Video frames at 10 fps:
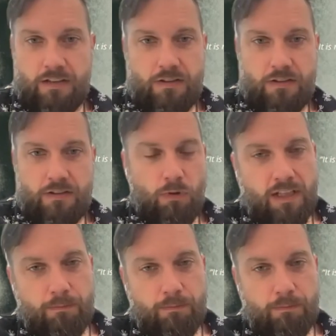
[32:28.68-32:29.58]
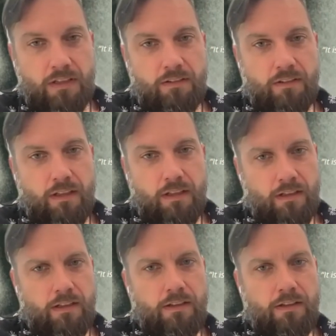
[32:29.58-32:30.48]
as a small company,
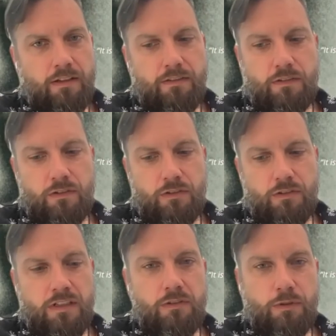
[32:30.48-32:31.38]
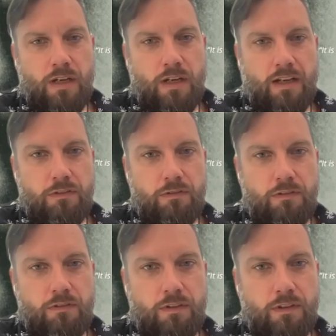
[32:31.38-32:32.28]
you need to have
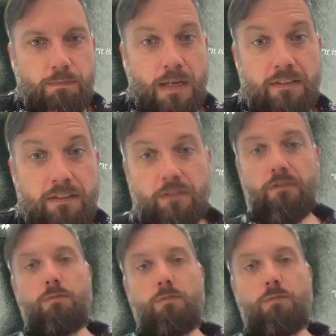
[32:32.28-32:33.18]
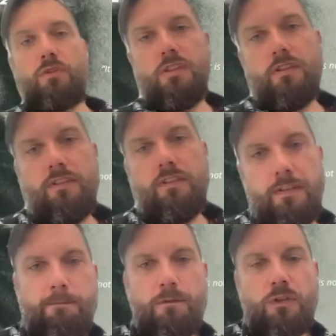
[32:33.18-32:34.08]
this patent to
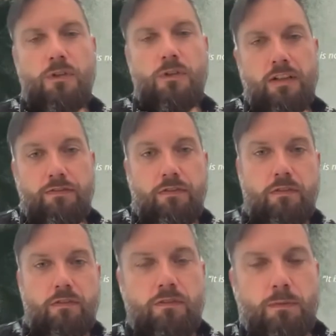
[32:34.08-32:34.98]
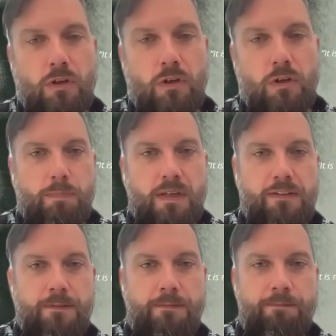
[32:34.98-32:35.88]
position yourself on the market
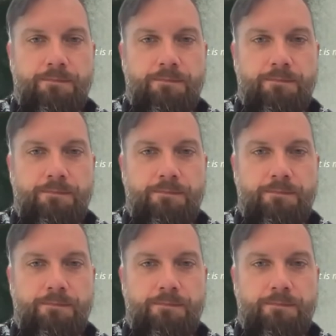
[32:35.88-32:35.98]
space.